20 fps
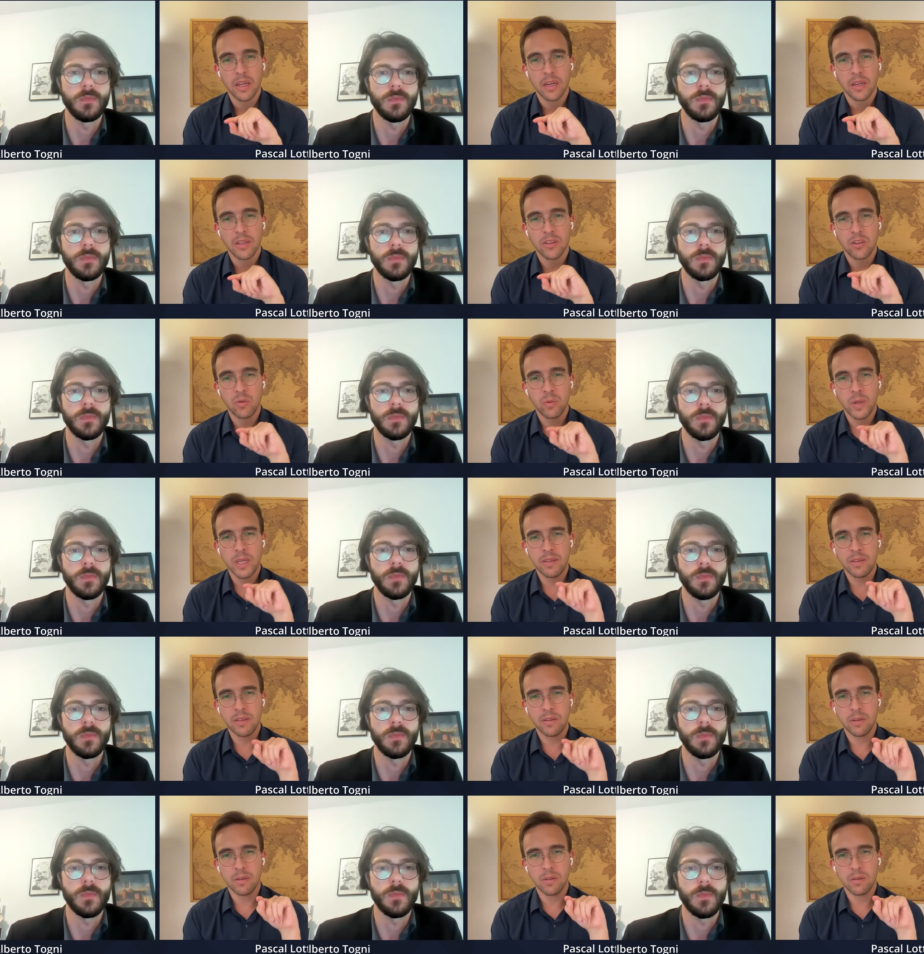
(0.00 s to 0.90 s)
Speaker 1: The
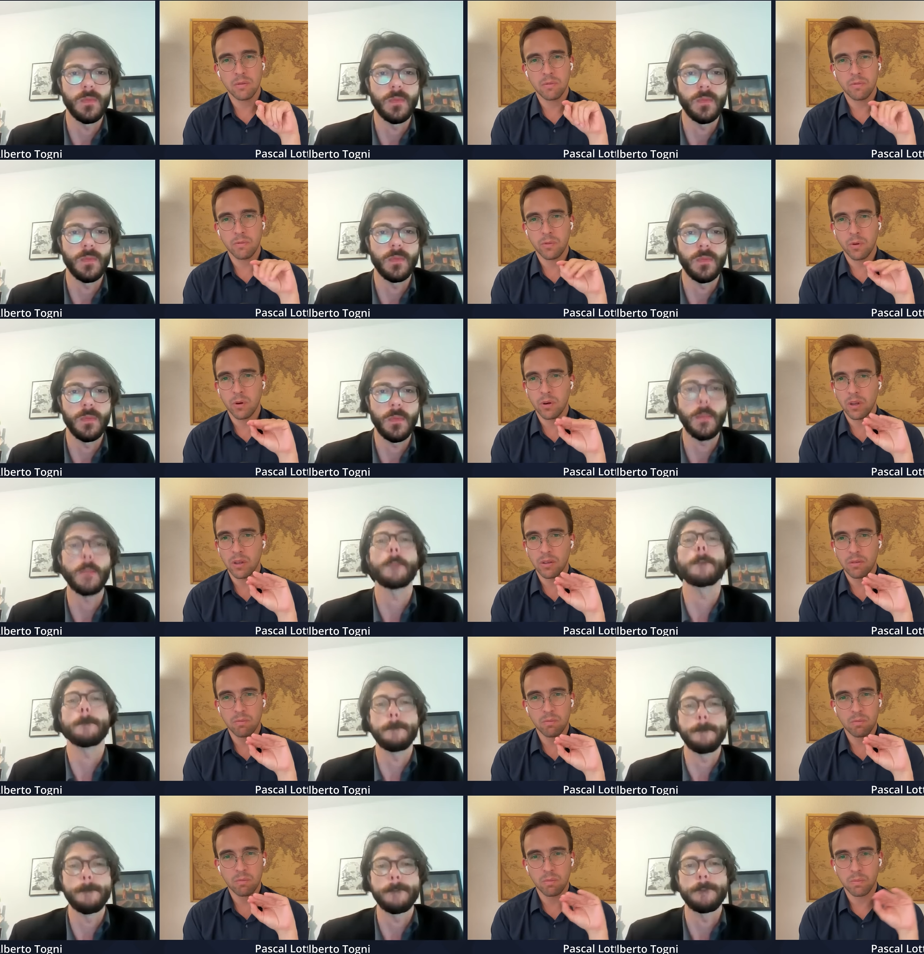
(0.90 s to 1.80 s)
Swiss for the
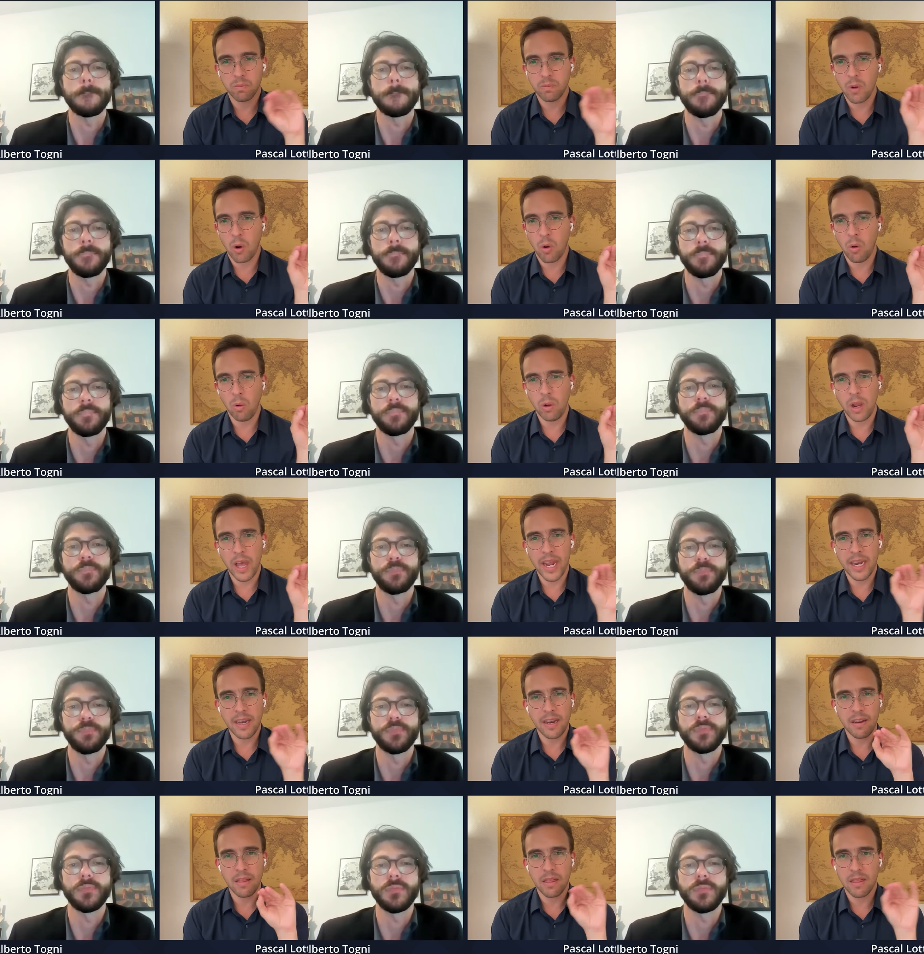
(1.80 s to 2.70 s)
whole
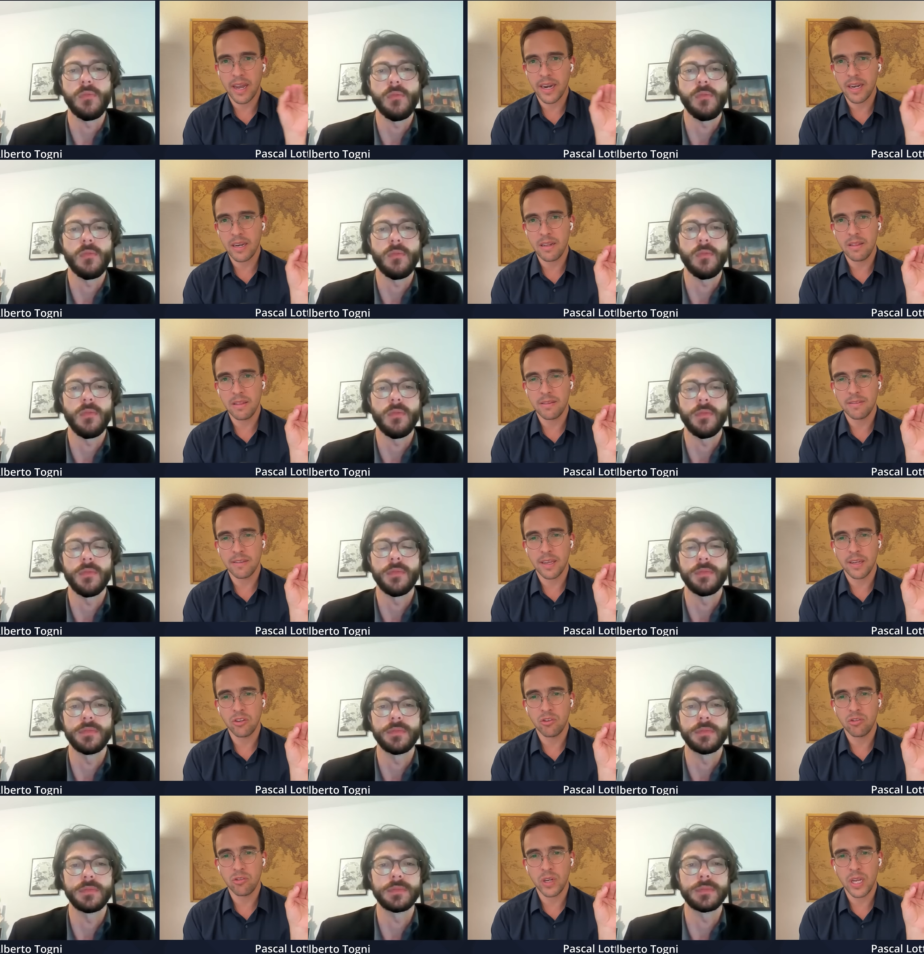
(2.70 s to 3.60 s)
18th, 19th
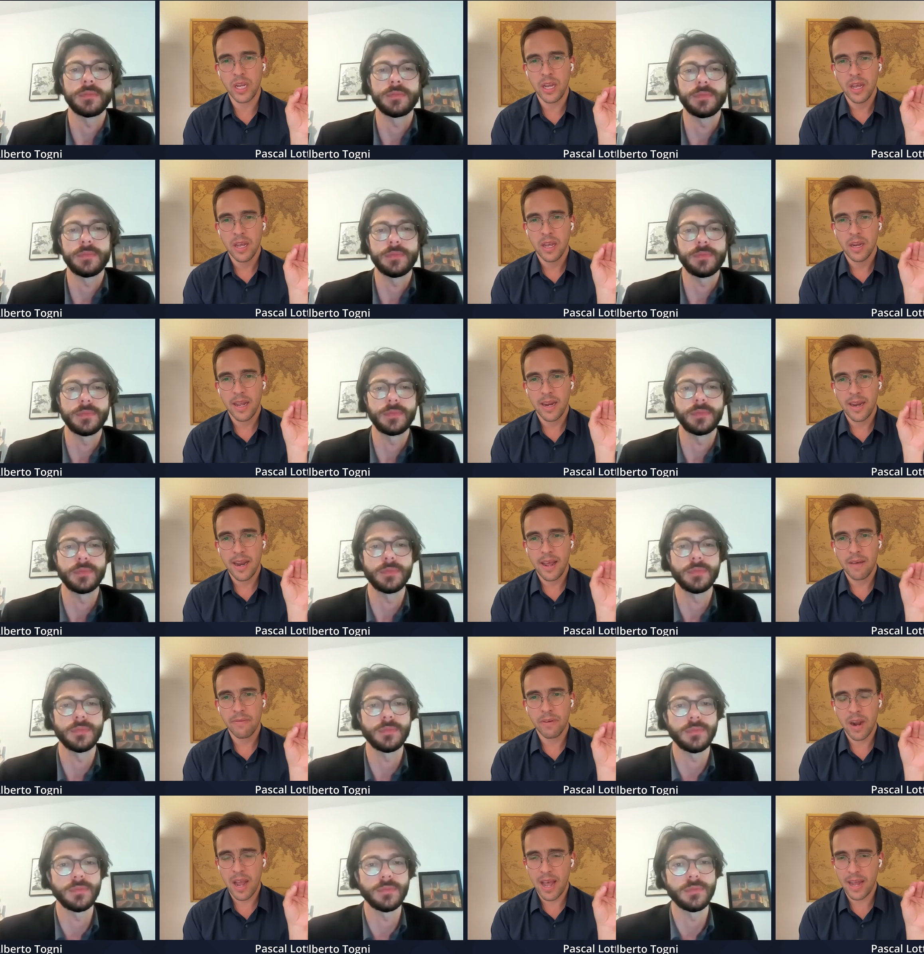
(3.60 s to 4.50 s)
century, they
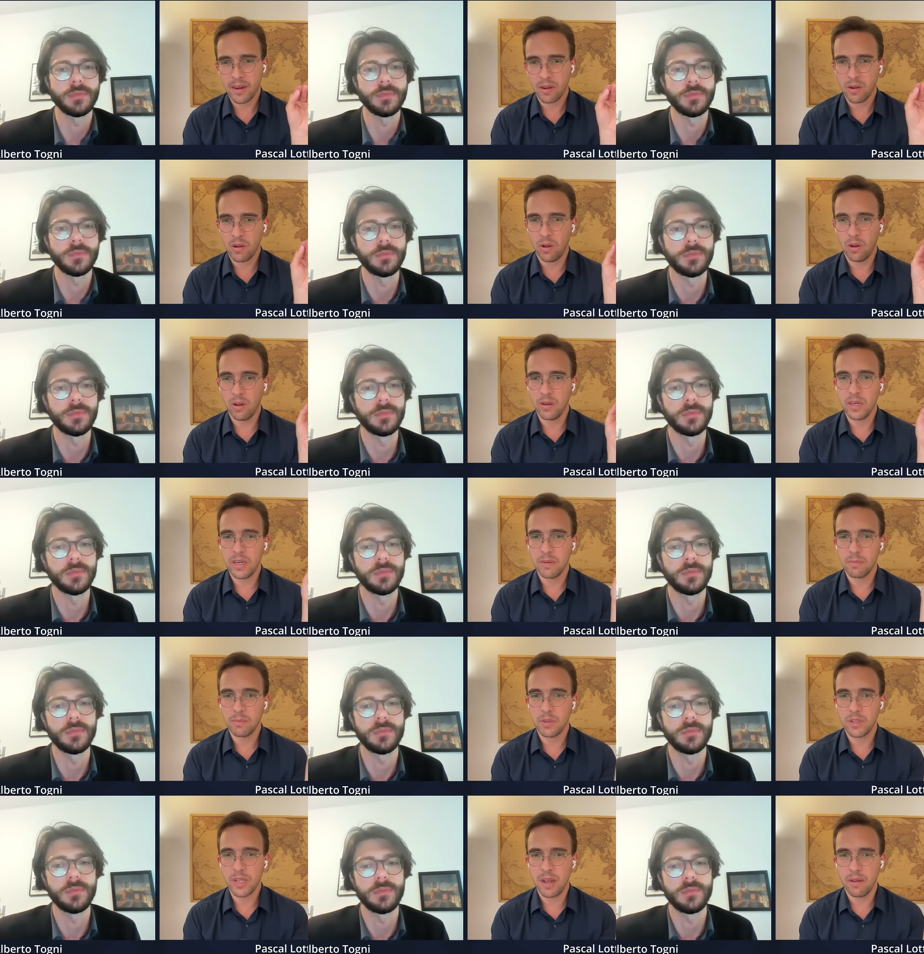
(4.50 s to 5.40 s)
never had a colony
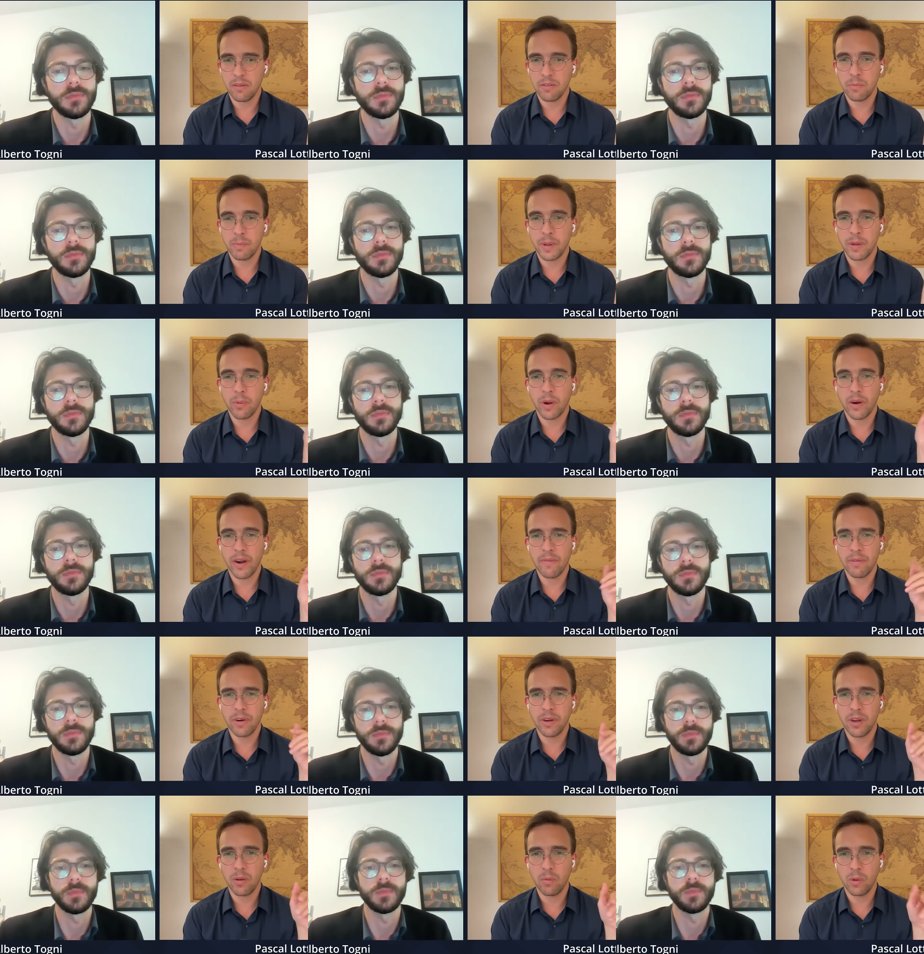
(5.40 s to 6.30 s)
themselves, but
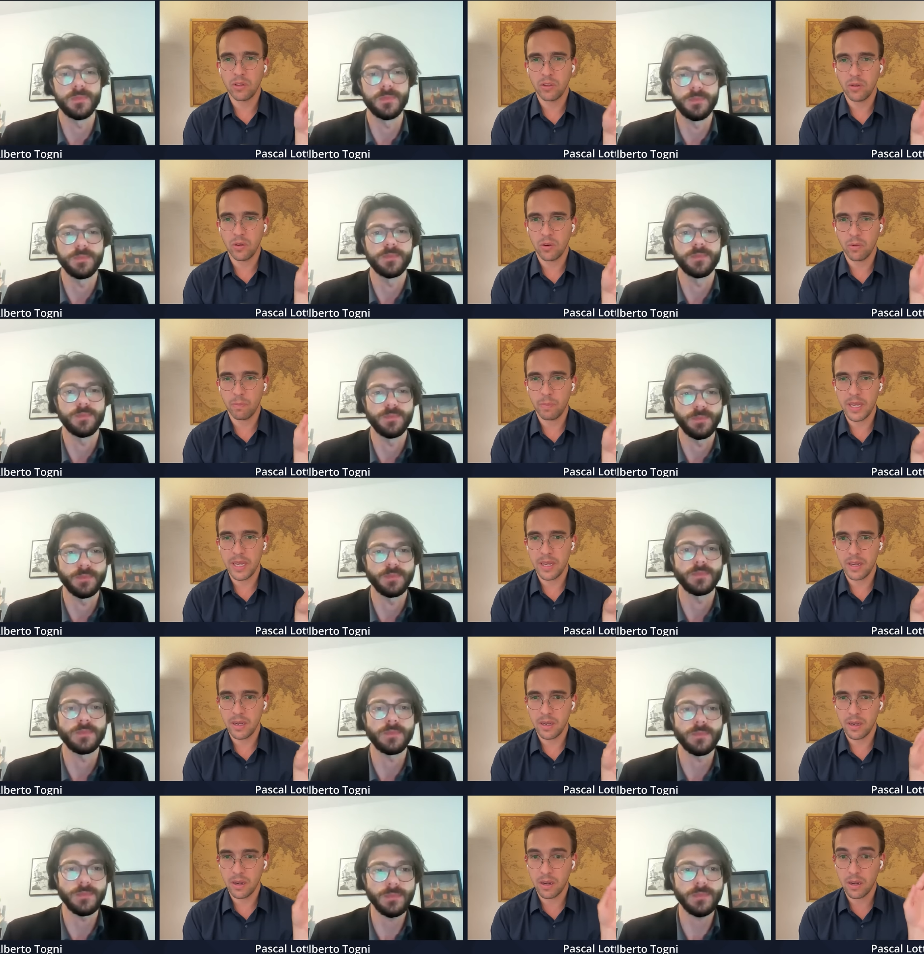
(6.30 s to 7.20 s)
wherever there was a
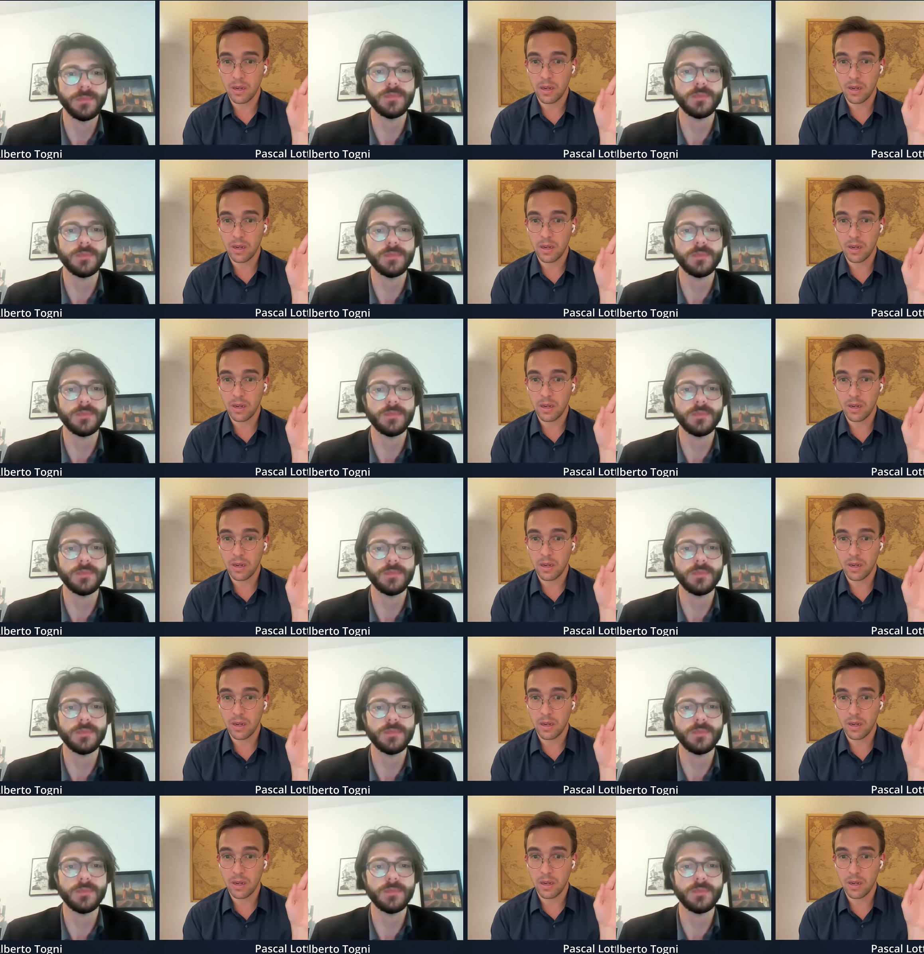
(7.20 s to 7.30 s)
European